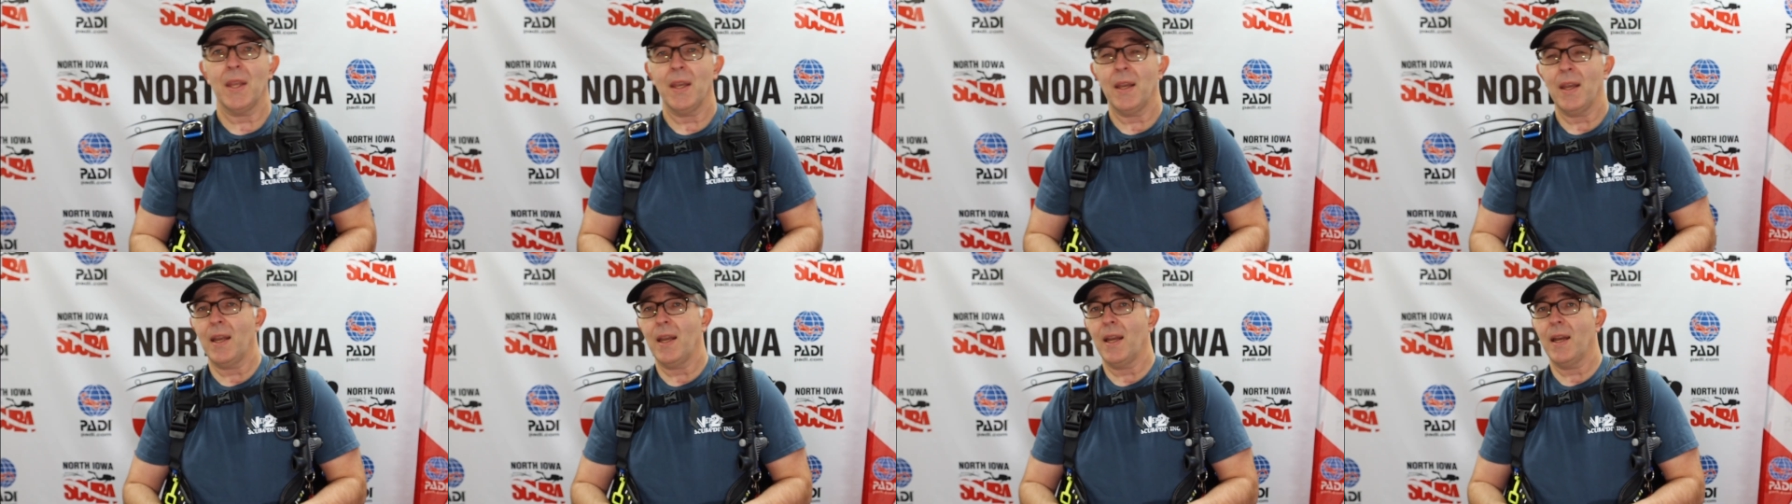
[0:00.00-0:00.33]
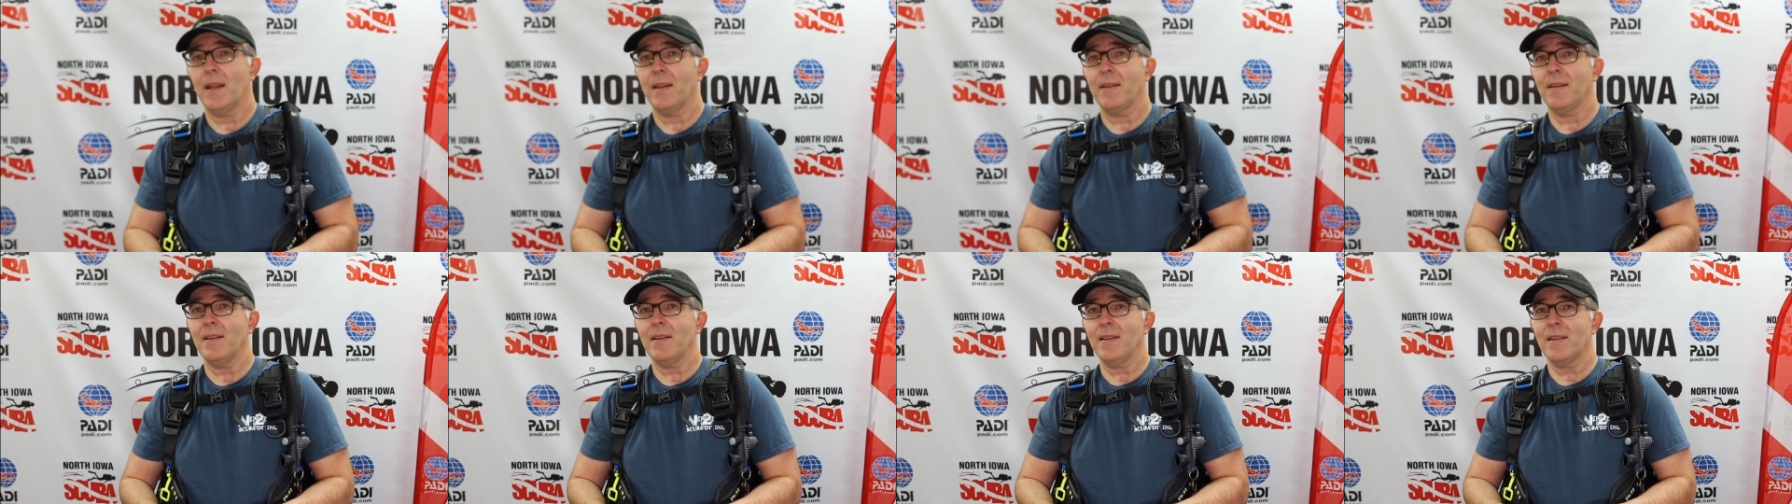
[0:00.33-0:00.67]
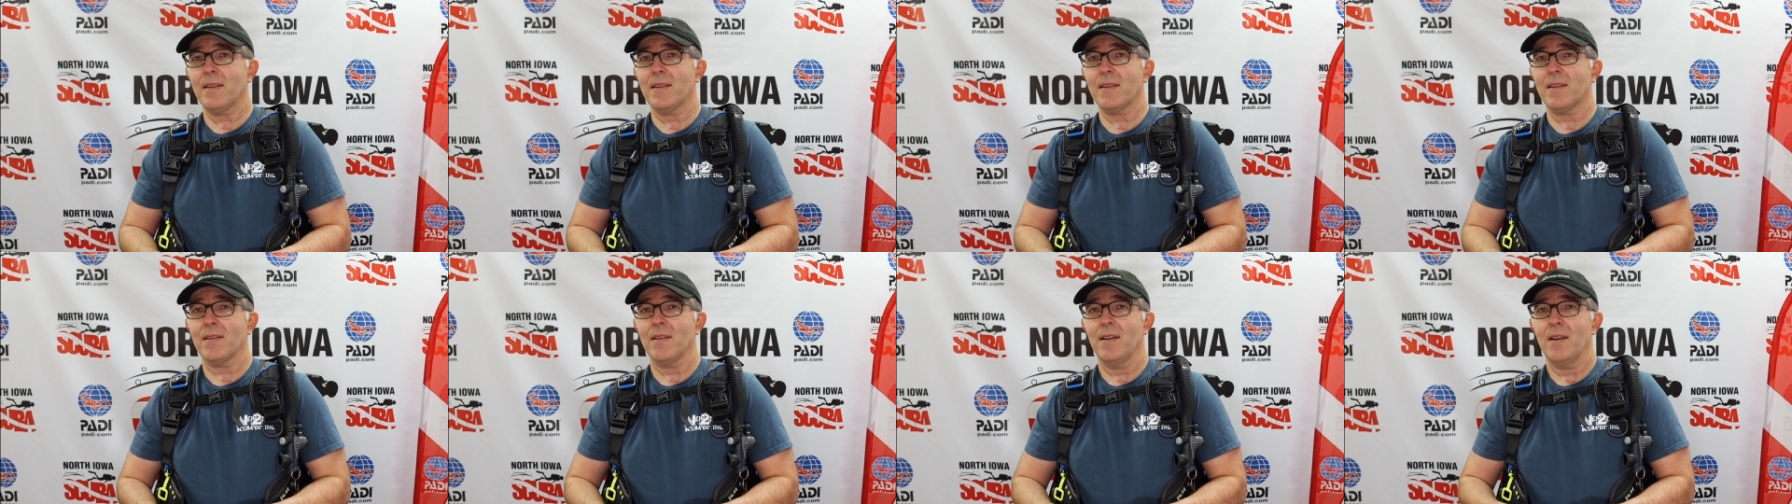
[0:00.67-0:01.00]
And
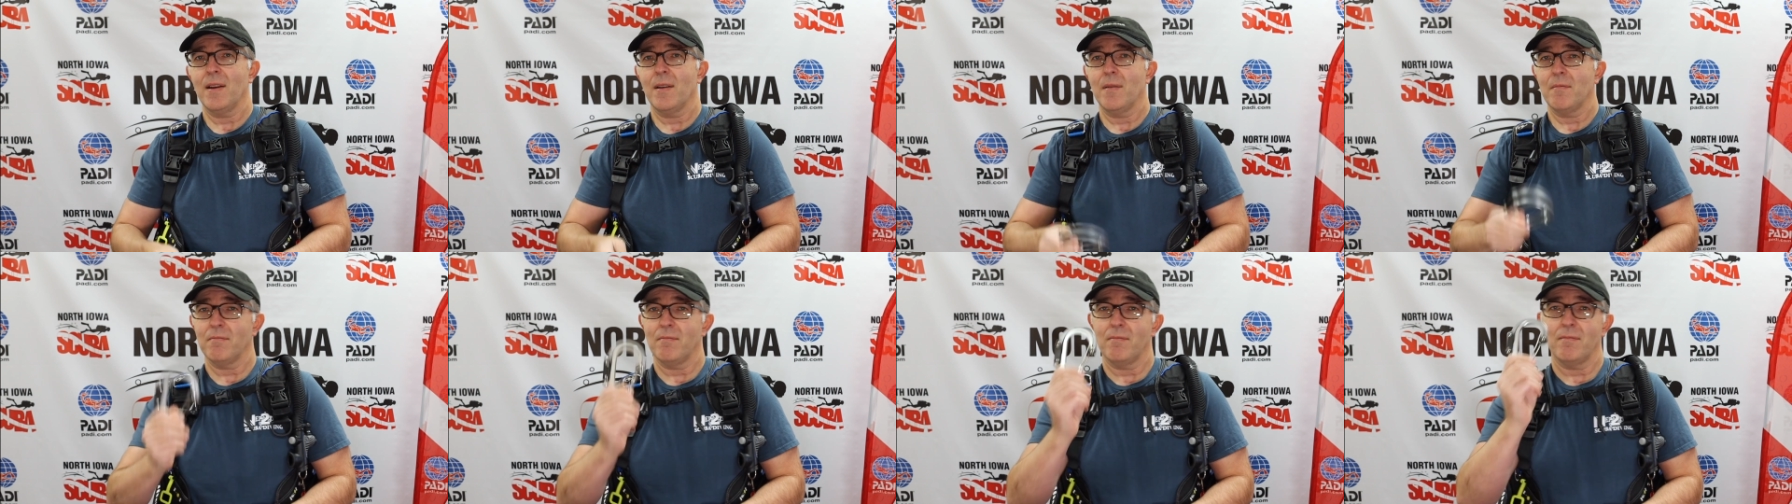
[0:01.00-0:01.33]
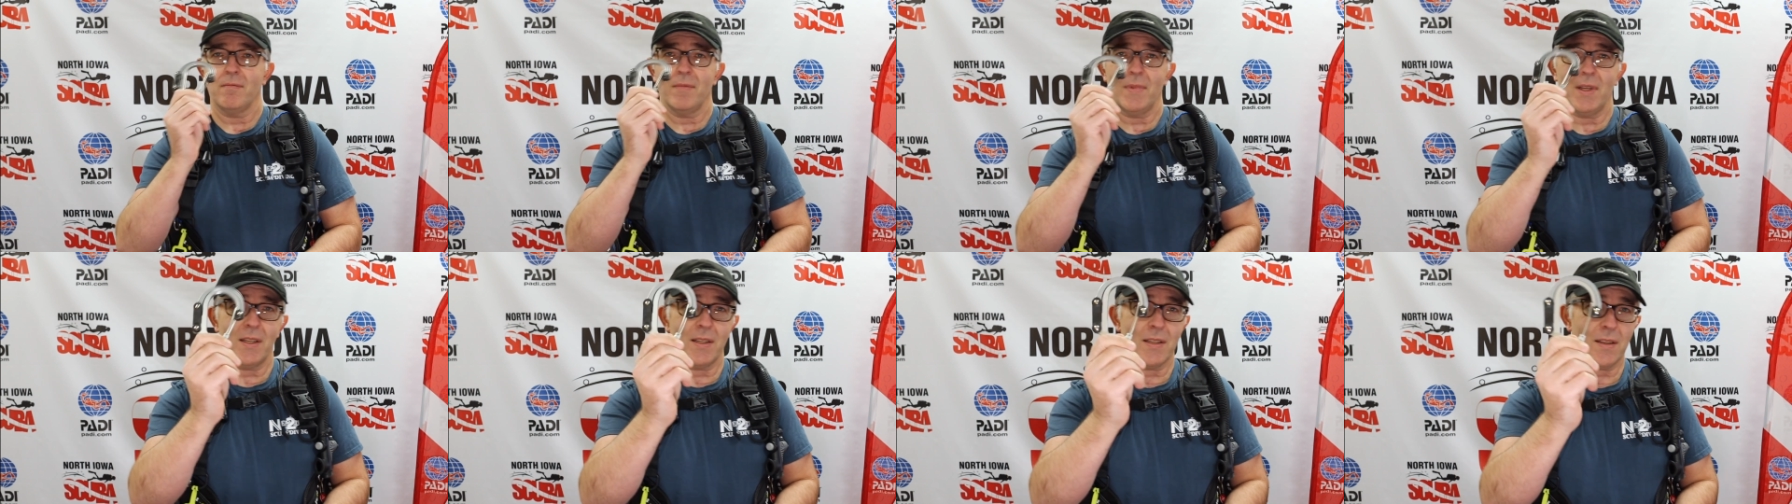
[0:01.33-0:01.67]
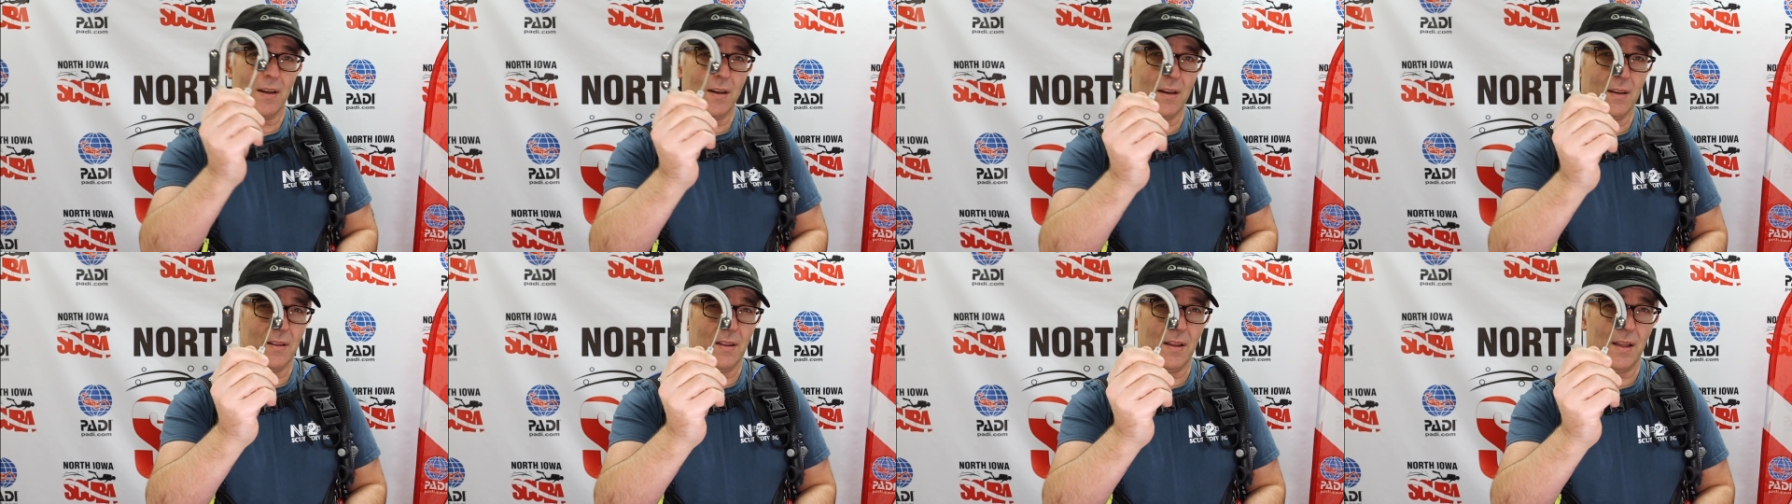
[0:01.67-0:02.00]
this is
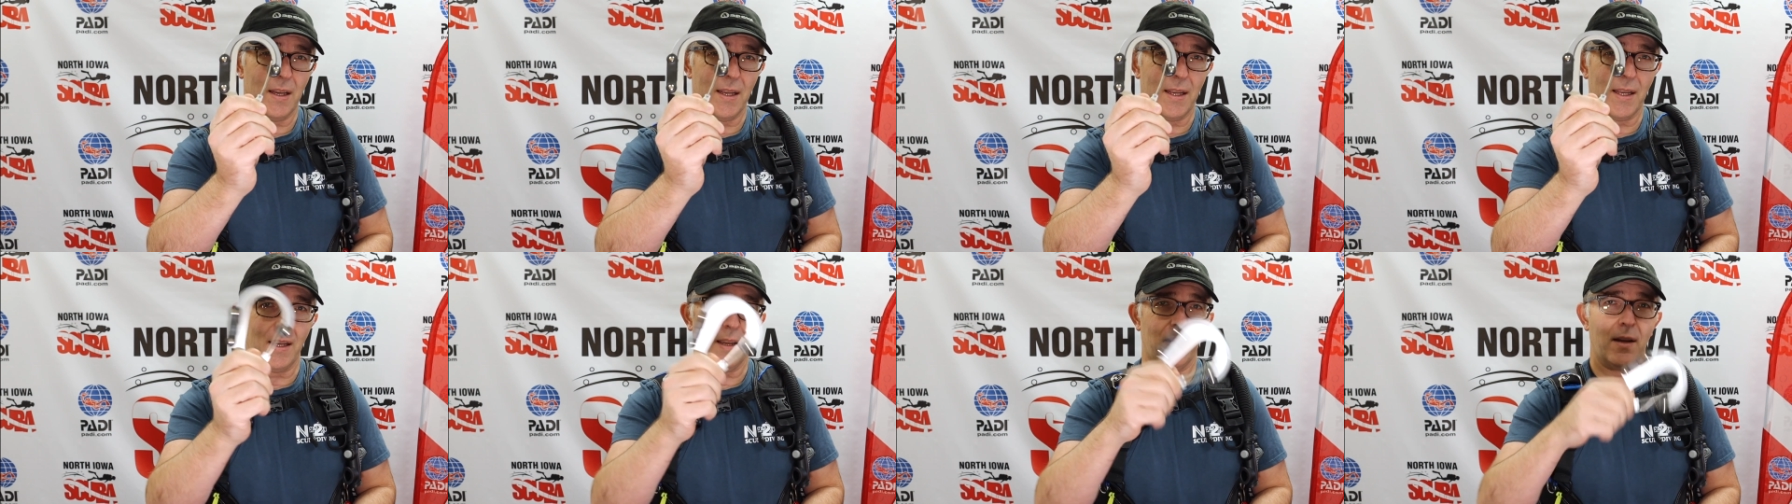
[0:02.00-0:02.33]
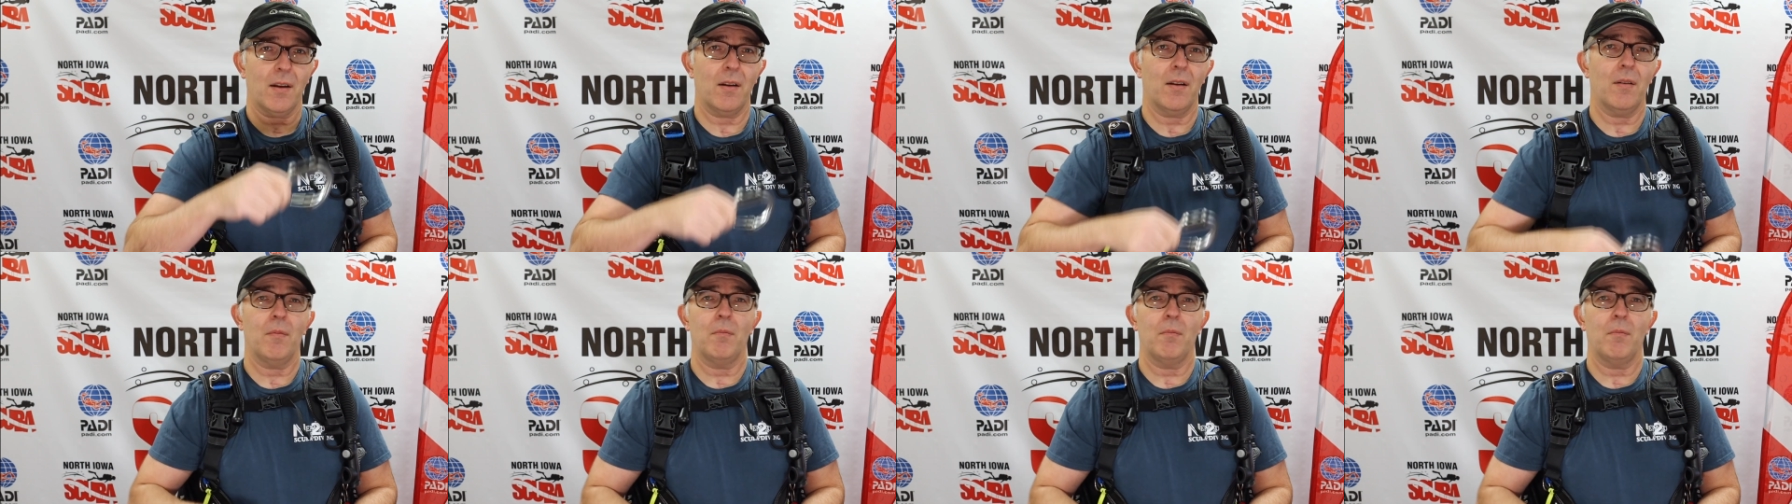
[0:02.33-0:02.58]
unlike